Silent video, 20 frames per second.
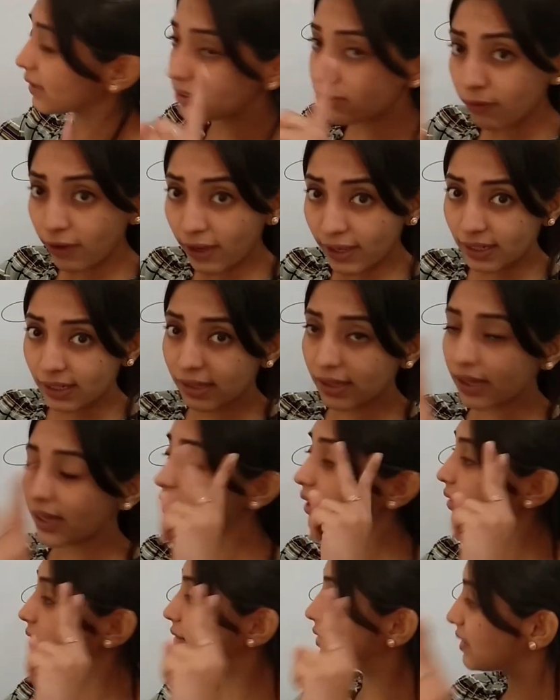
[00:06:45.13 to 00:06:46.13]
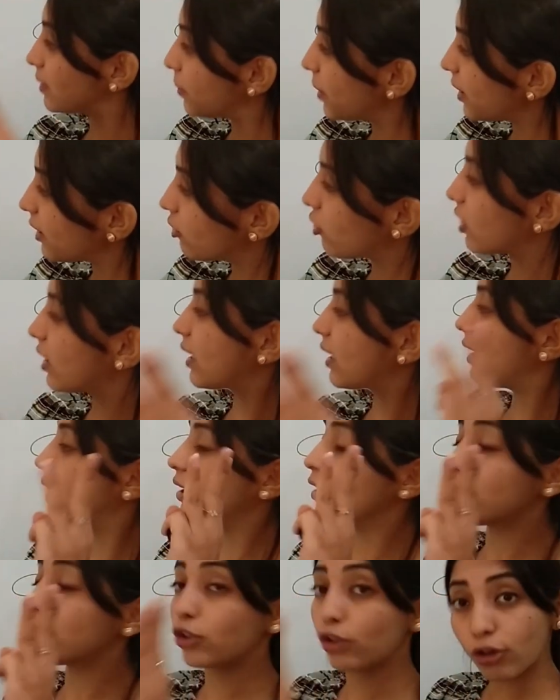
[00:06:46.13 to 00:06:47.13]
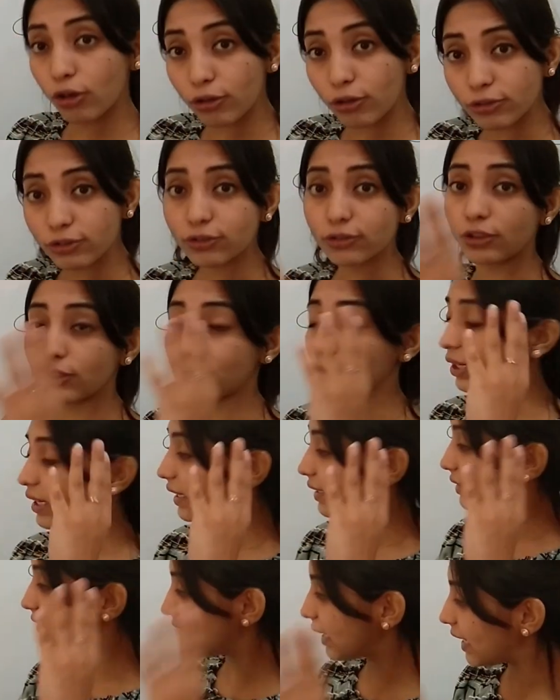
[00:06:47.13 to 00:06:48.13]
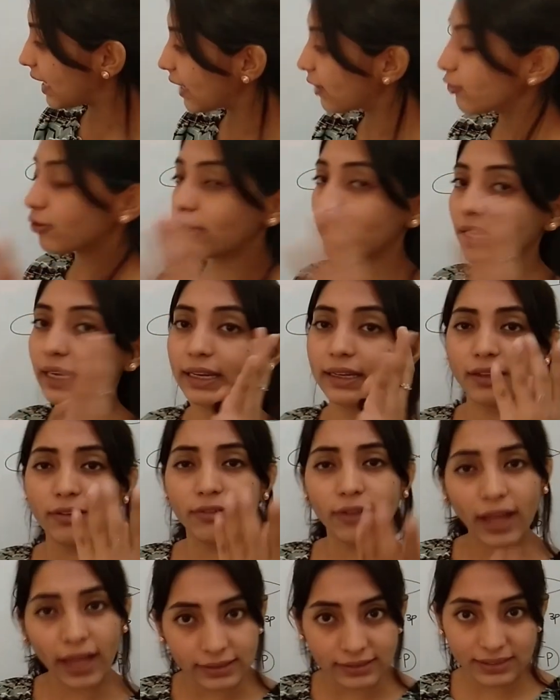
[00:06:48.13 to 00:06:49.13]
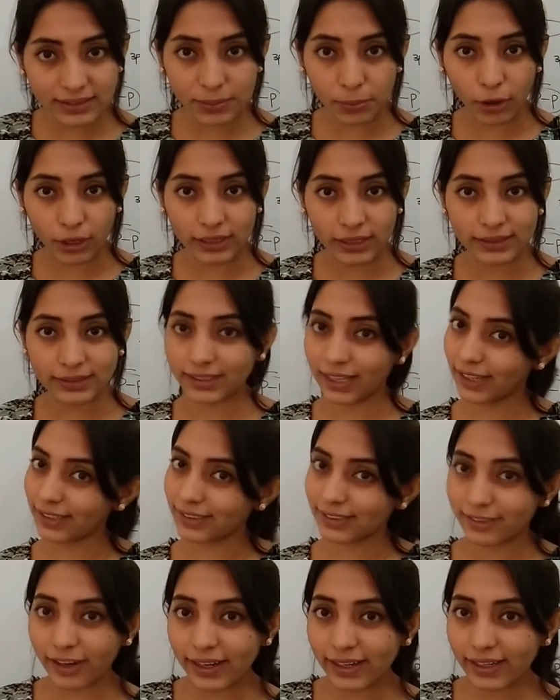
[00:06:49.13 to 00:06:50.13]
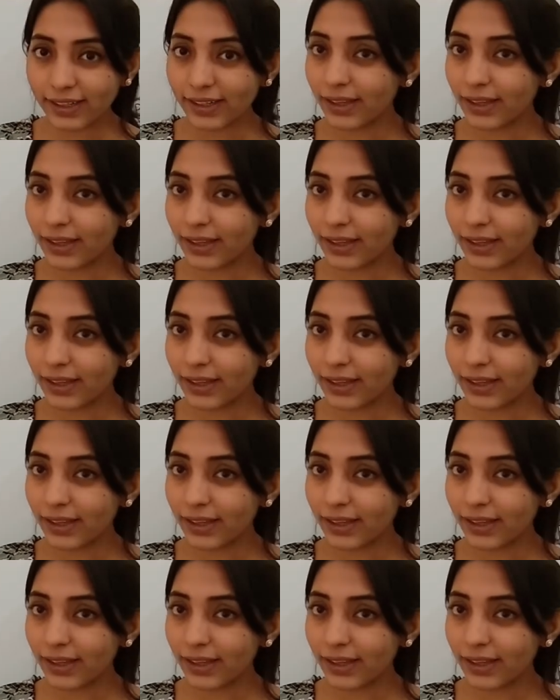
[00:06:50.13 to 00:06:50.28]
spherical, symmetrical, close to nucleus, electronegative and small in size, right?